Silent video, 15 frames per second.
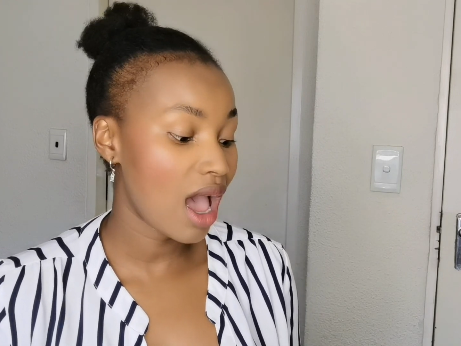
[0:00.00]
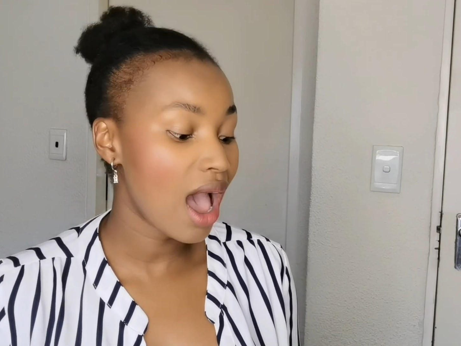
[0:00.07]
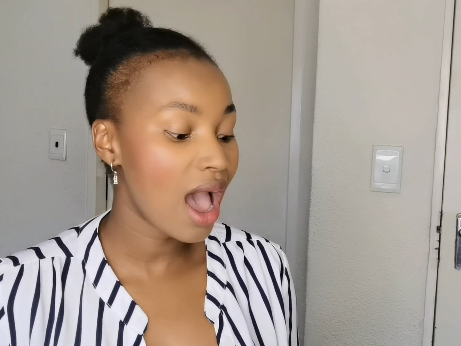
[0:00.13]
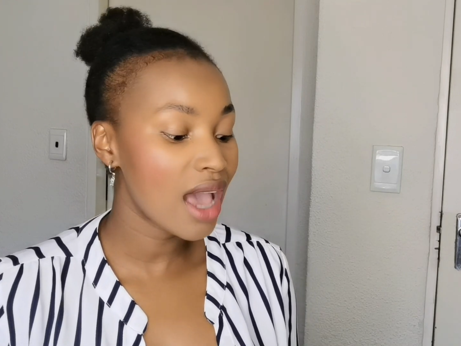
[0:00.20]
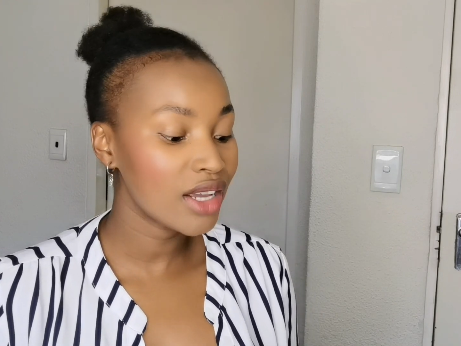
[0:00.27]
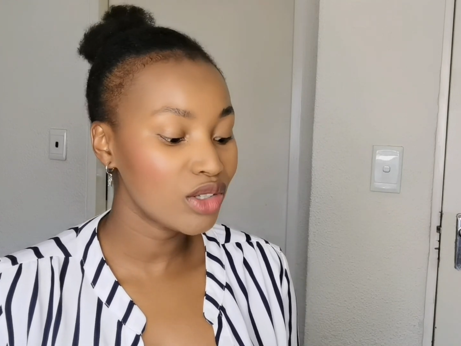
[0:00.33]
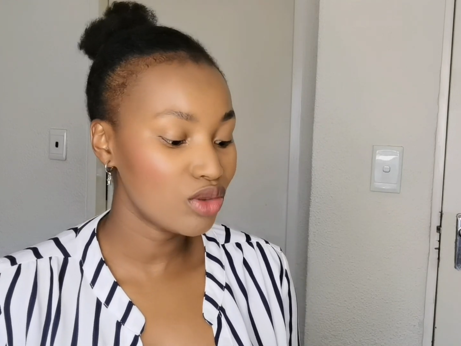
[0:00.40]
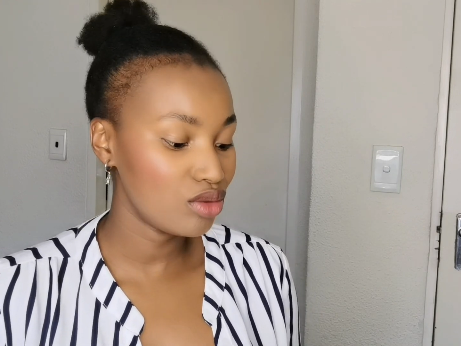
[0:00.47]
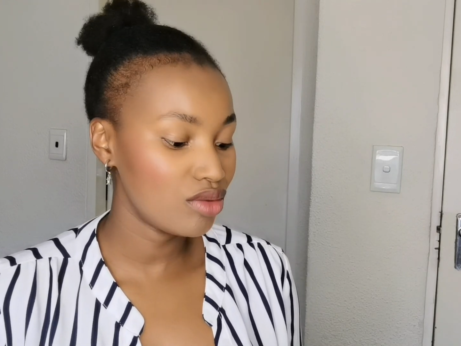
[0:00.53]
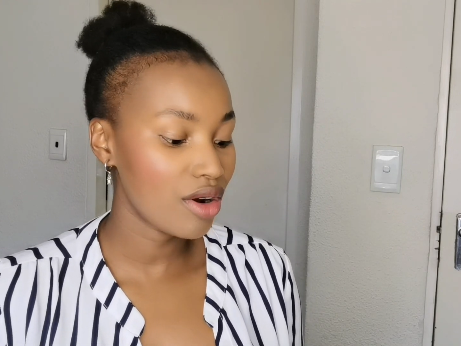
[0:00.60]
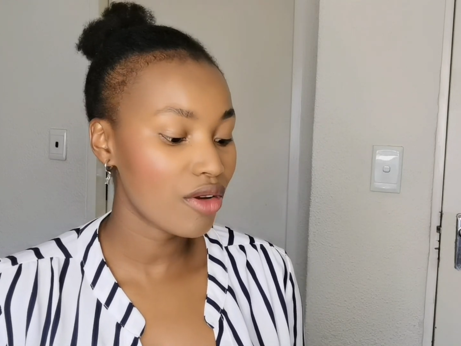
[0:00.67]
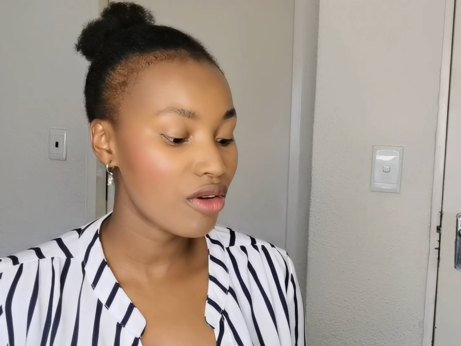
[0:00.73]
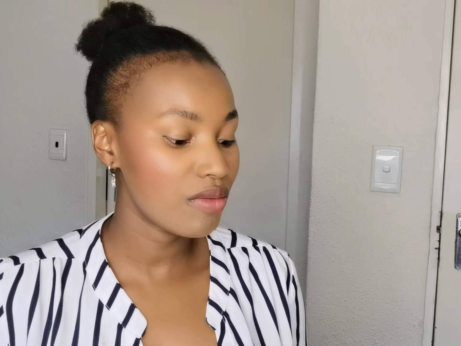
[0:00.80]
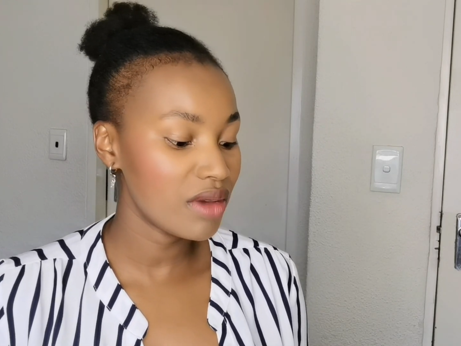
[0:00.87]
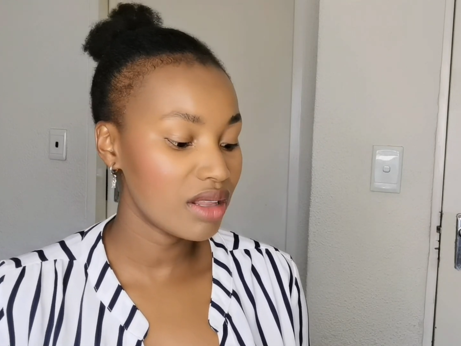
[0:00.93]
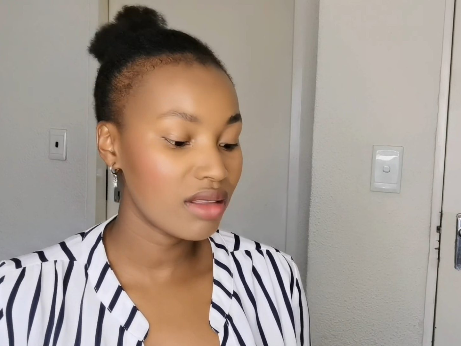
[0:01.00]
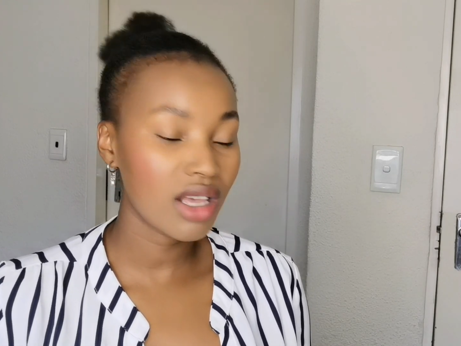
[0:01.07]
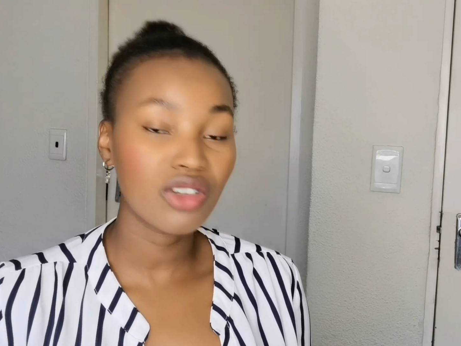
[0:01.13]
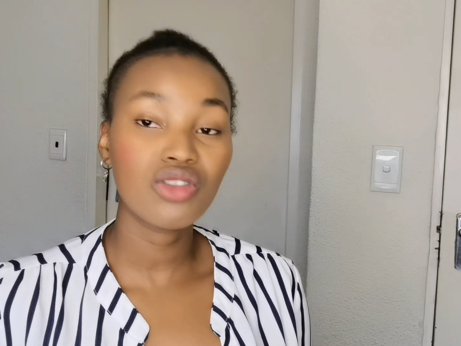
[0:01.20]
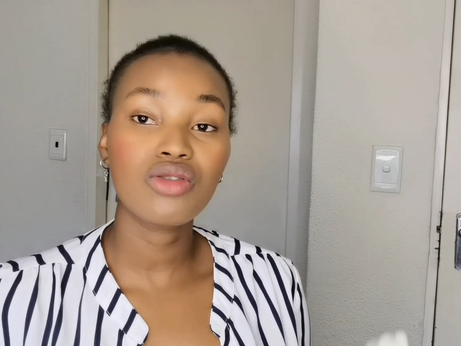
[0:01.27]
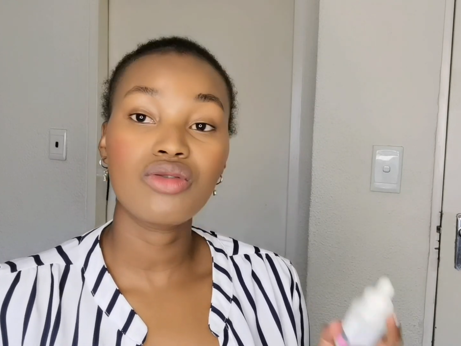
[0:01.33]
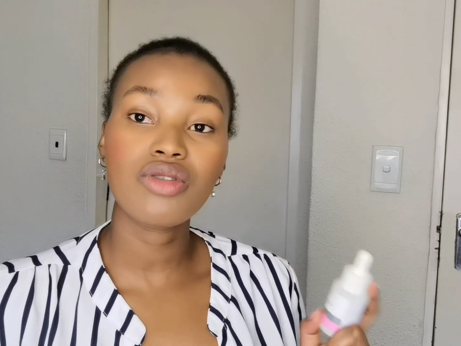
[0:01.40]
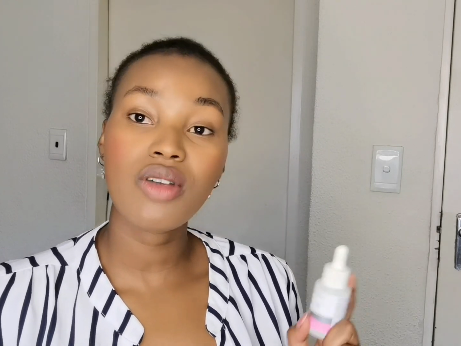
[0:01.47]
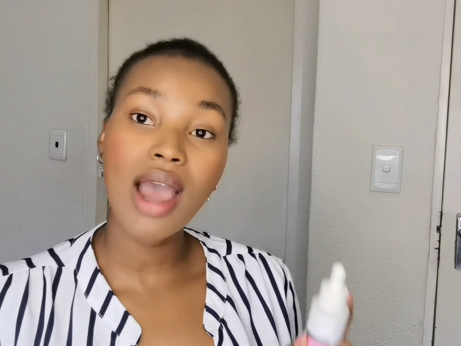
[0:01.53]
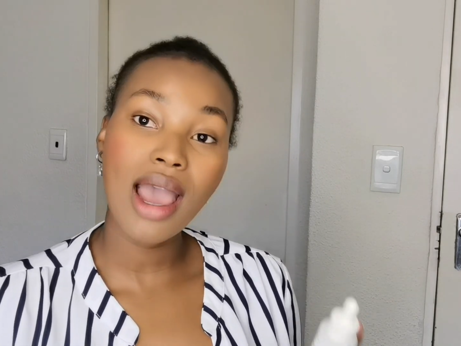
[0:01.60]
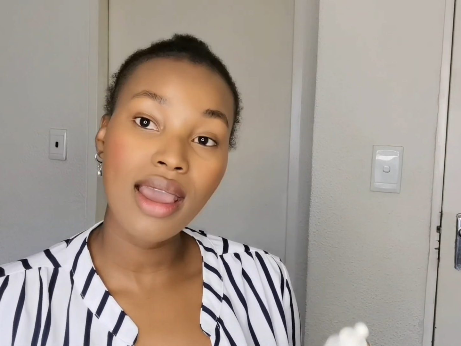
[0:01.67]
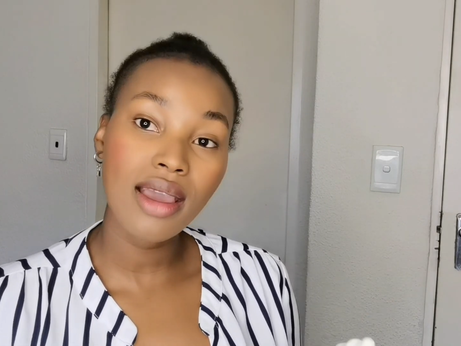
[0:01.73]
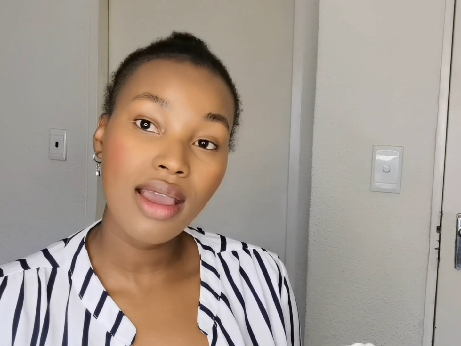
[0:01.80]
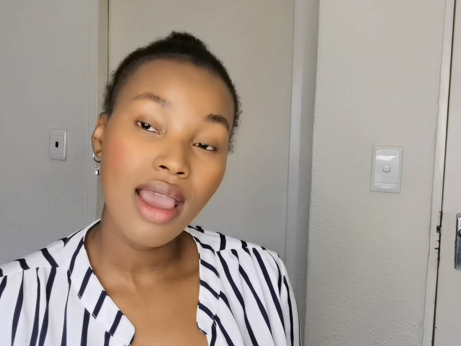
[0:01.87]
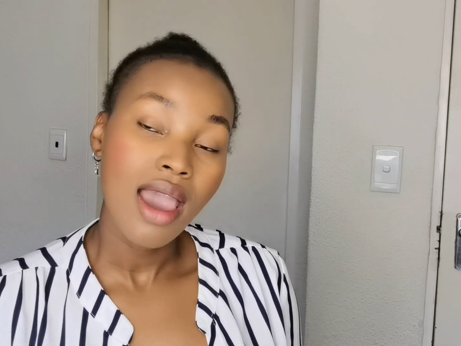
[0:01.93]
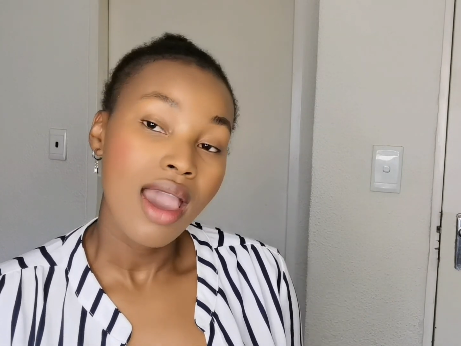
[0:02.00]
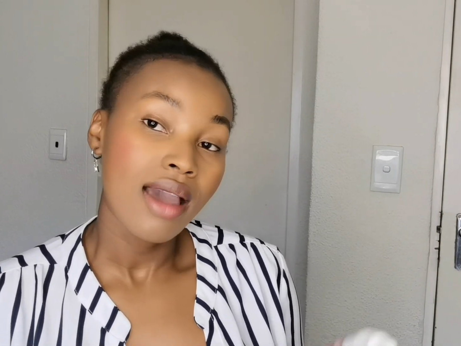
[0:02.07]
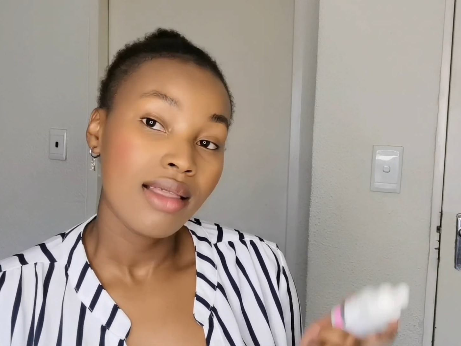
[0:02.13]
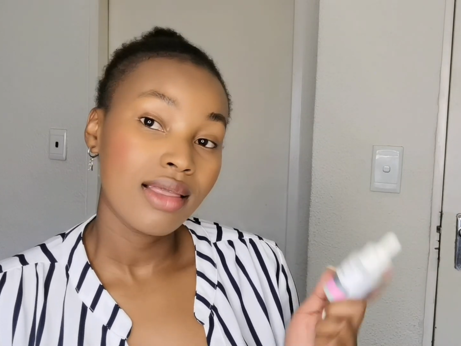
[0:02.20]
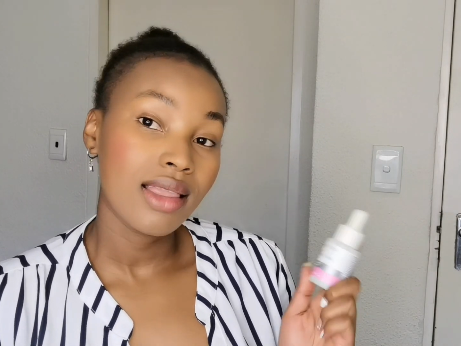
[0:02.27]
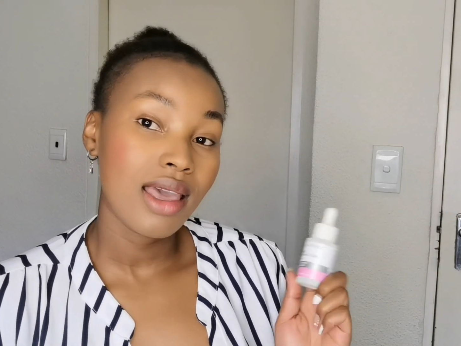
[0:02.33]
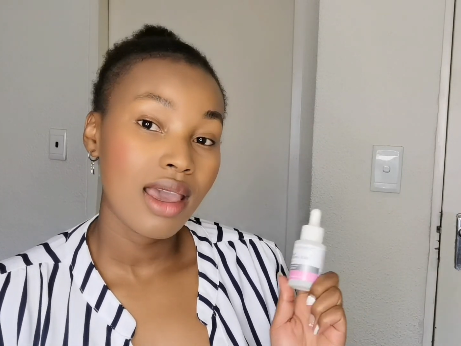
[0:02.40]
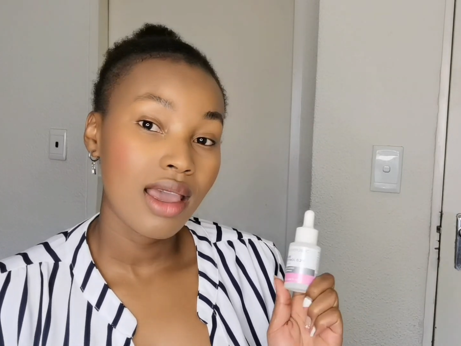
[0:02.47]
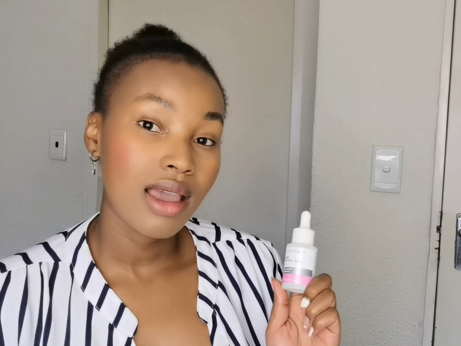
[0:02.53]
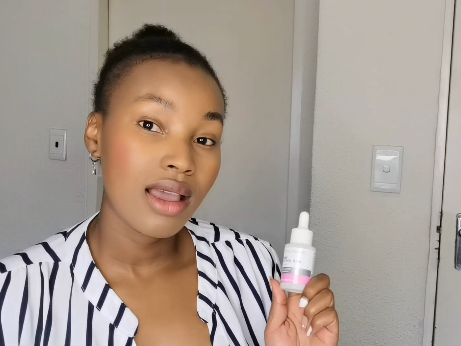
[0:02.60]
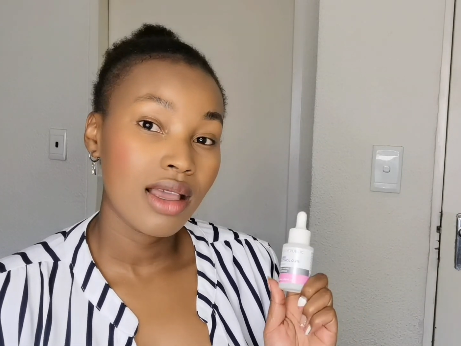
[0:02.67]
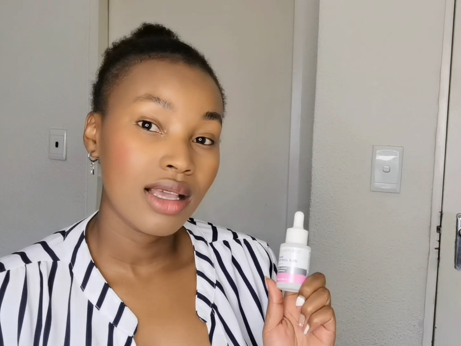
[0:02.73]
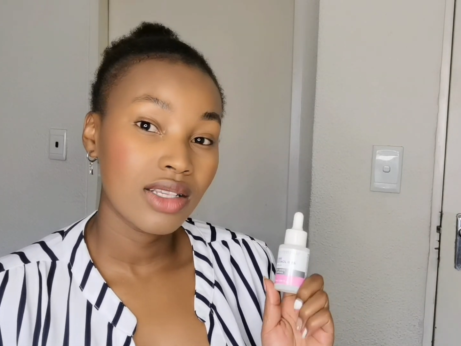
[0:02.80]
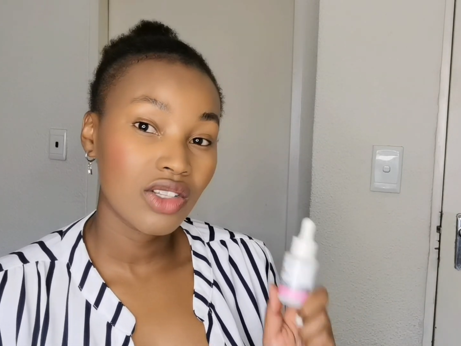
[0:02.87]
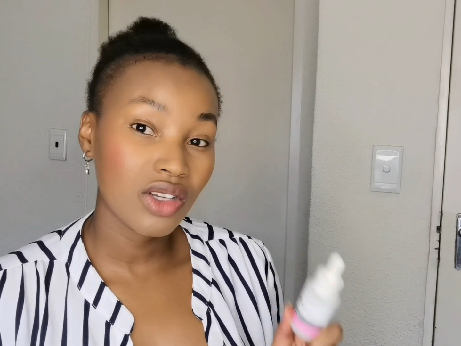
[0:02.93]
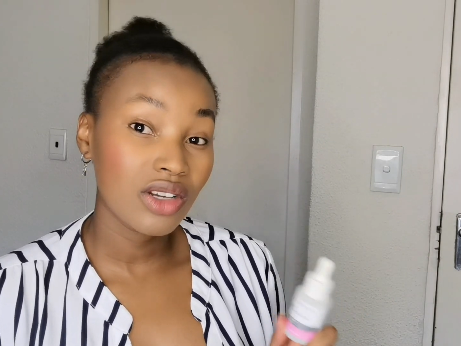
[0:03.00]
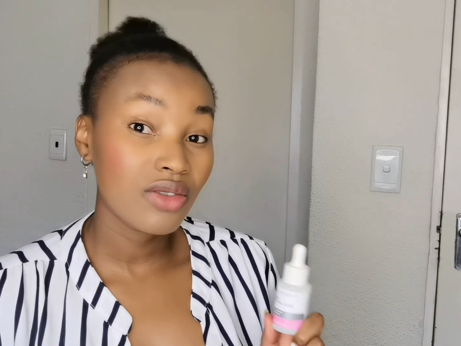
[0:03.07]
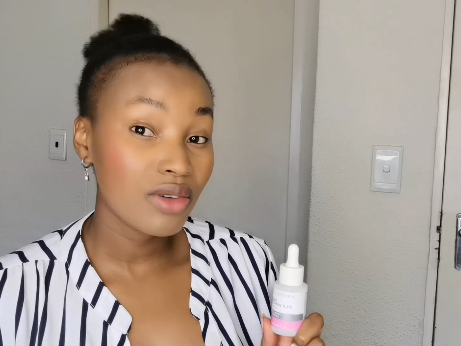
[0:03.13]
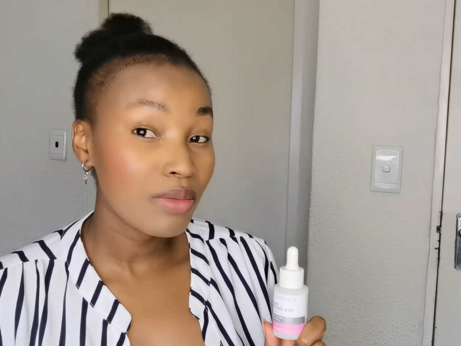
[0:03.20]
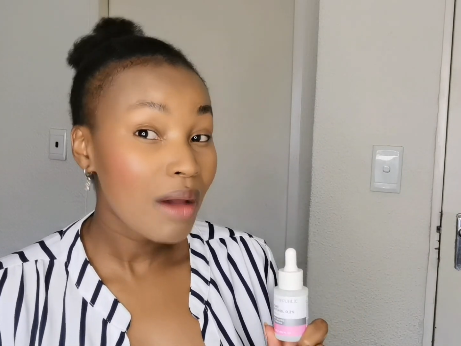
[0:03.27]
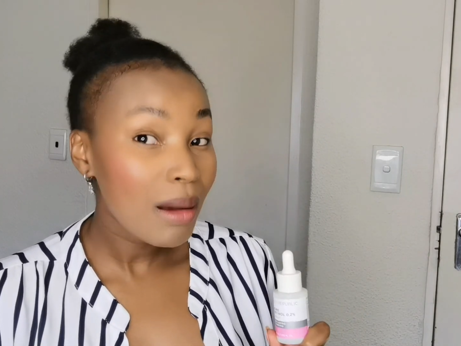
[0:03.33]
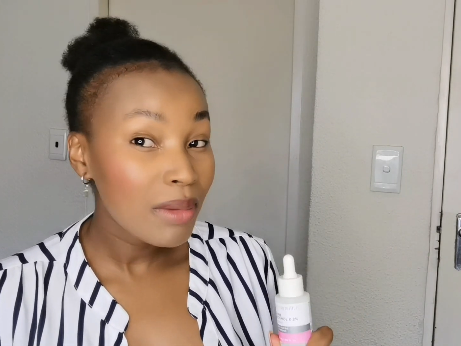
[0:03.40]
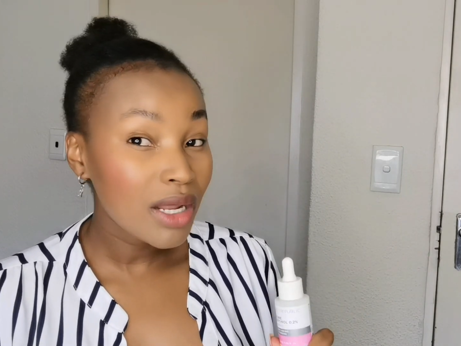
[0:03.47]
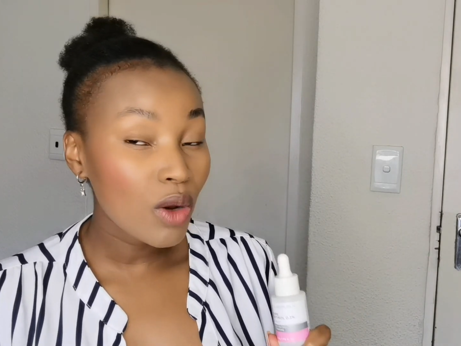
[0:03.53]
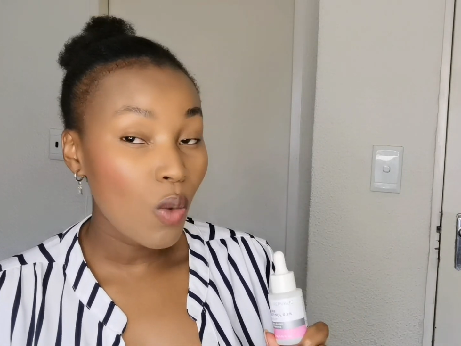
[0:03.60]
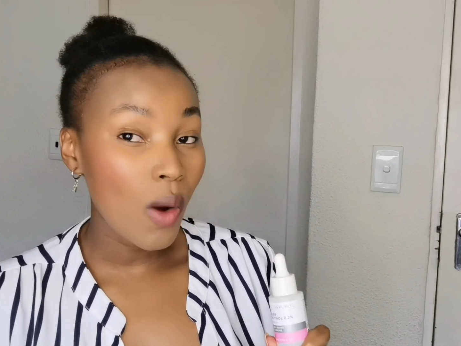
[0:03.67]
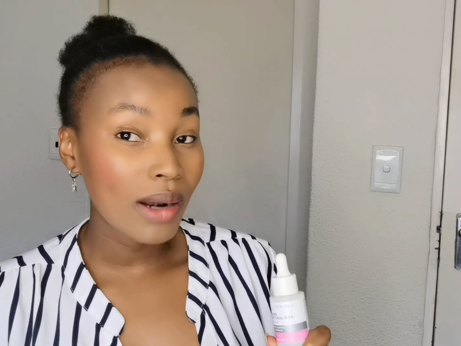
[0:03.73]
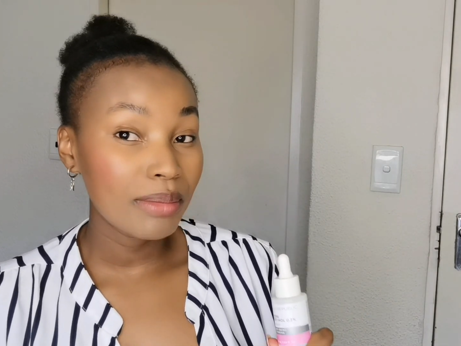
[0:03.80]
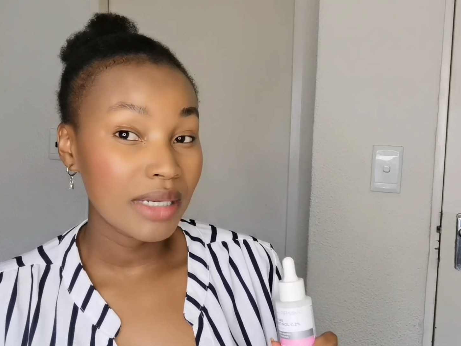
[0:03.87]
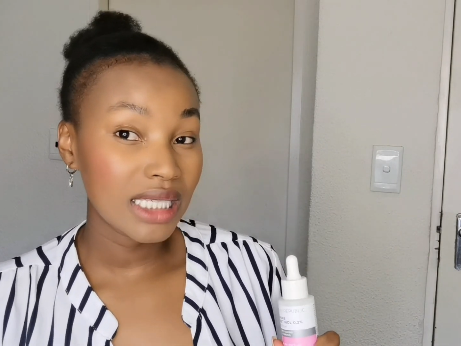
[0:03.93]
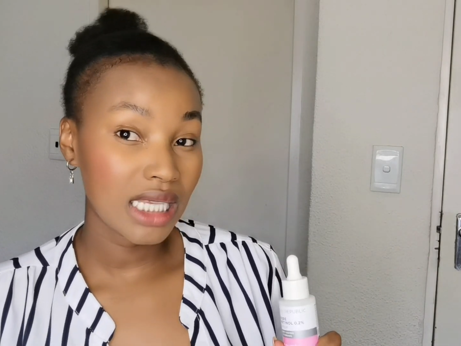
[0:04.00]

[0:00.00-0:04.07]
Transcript: I do recommend that you try the Skin Republic 1%